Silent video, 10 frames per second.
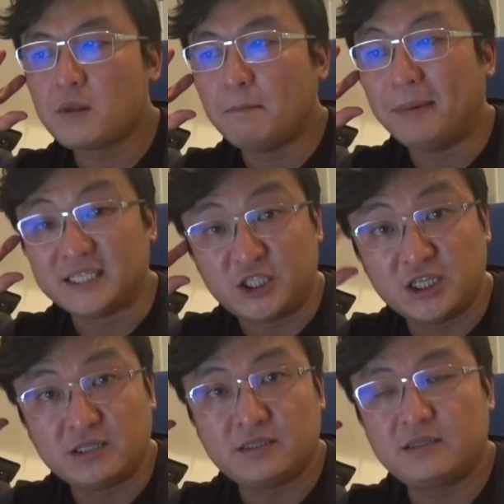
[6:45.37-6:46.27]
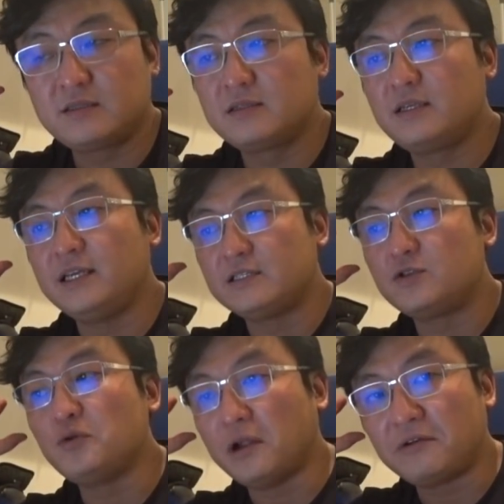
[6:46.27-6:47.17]
budget is
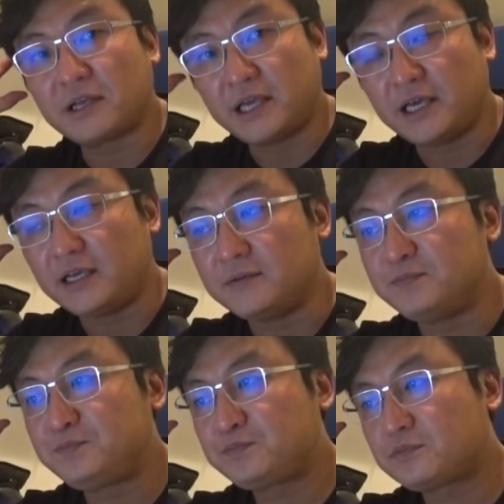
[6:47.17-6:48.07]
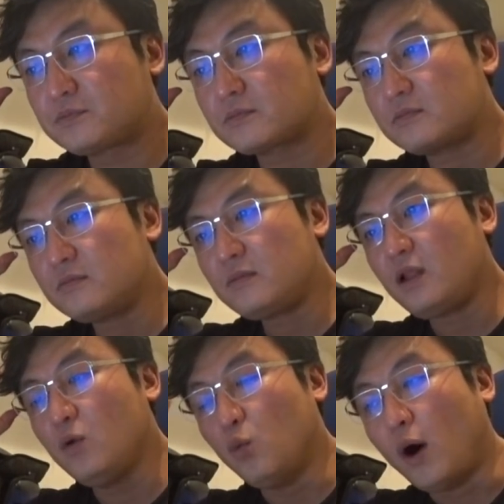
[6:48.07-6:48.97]
200k.
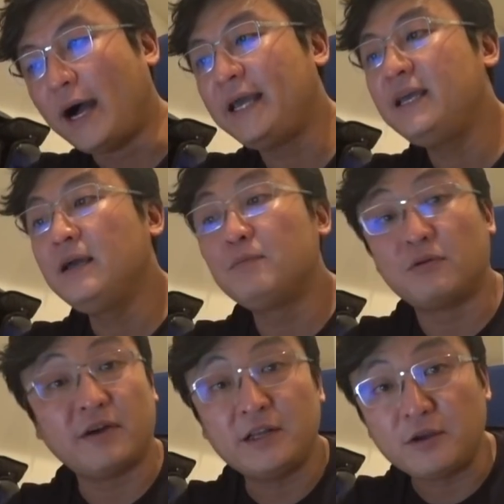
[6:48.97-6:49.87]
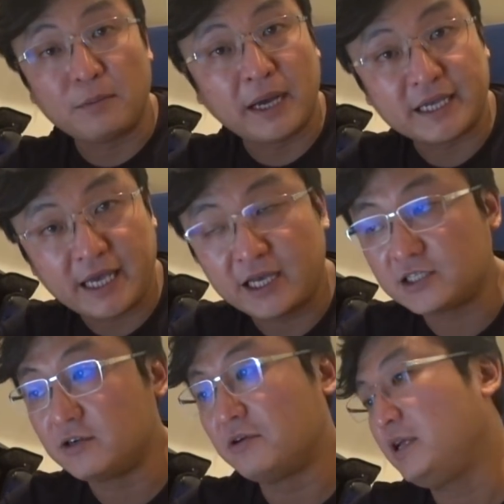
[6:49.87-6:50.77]
Why? Provided you're buying cash.
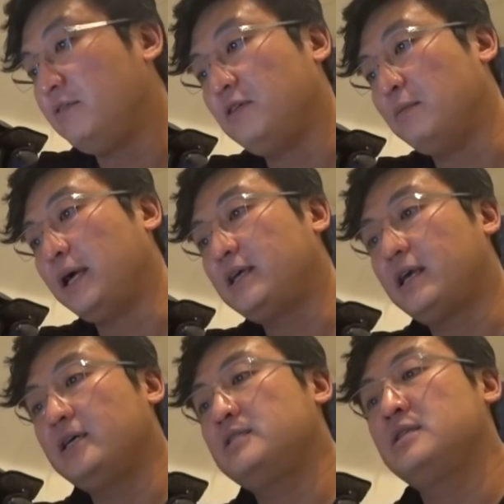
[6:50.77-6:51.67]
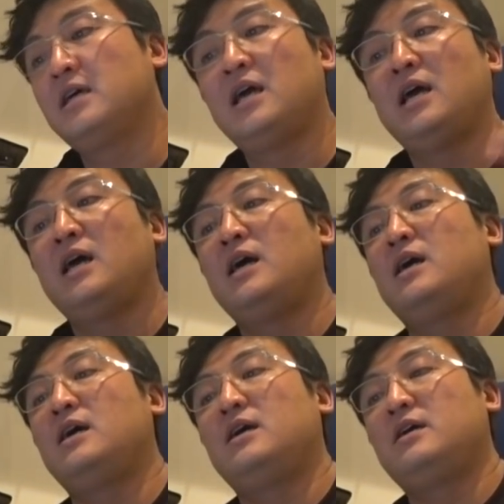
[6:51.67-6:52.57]
Alright, if you're buying cash,
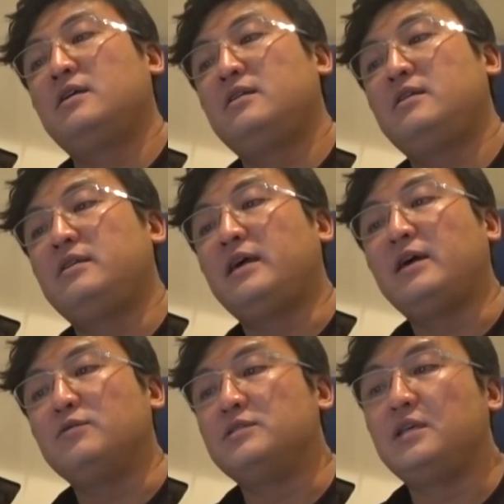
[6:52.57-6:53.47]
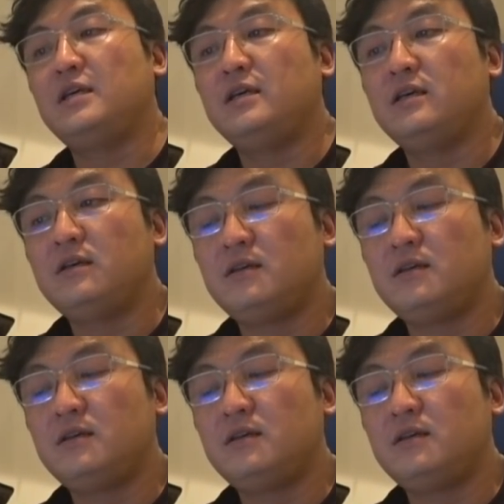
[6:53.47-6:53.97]
then I will say